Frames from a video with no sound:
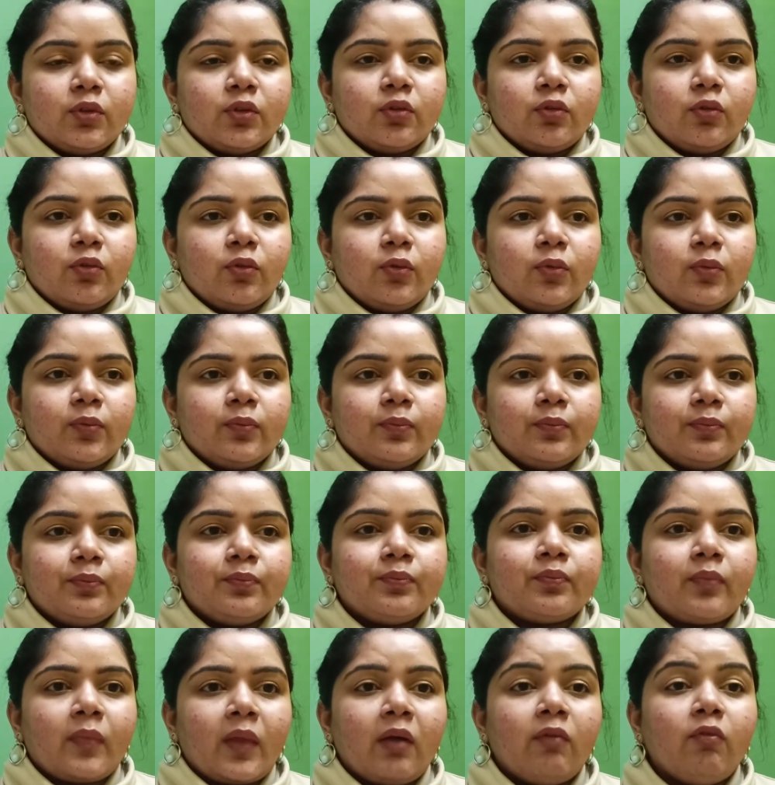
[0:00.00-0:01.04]
So
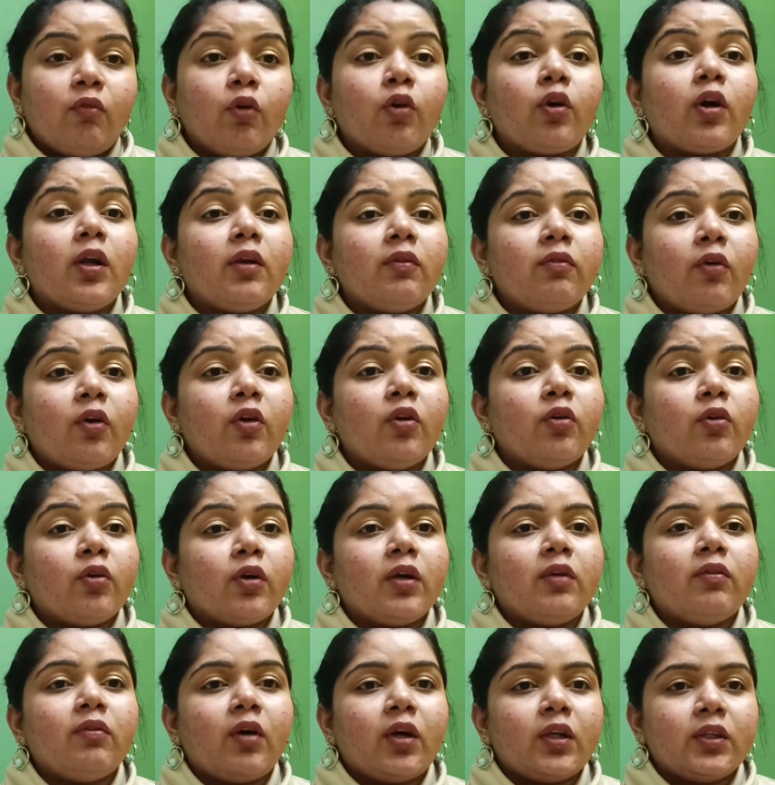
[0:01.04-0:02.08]
vocal for
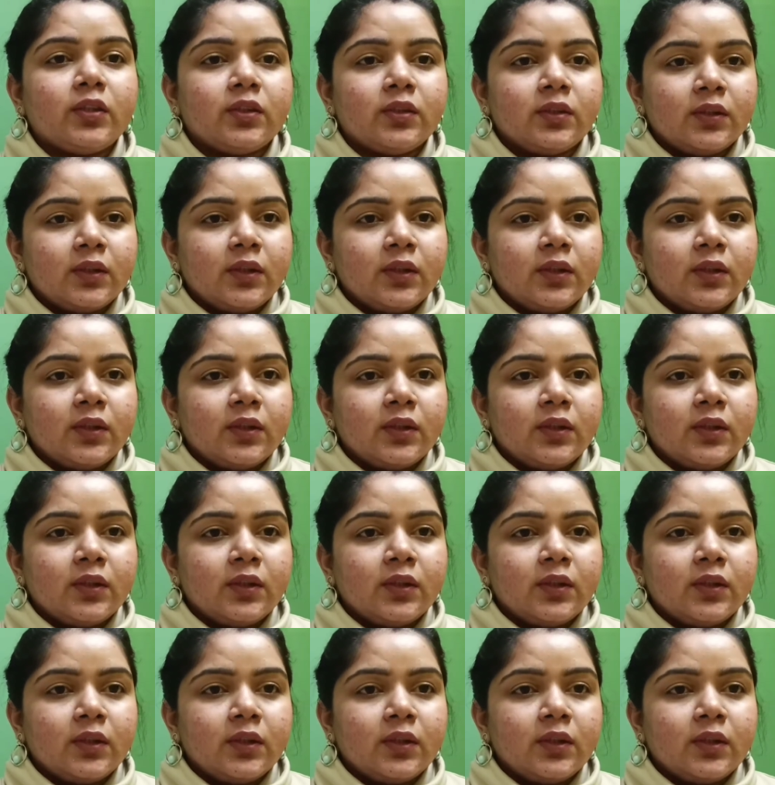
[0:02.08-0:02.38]
local was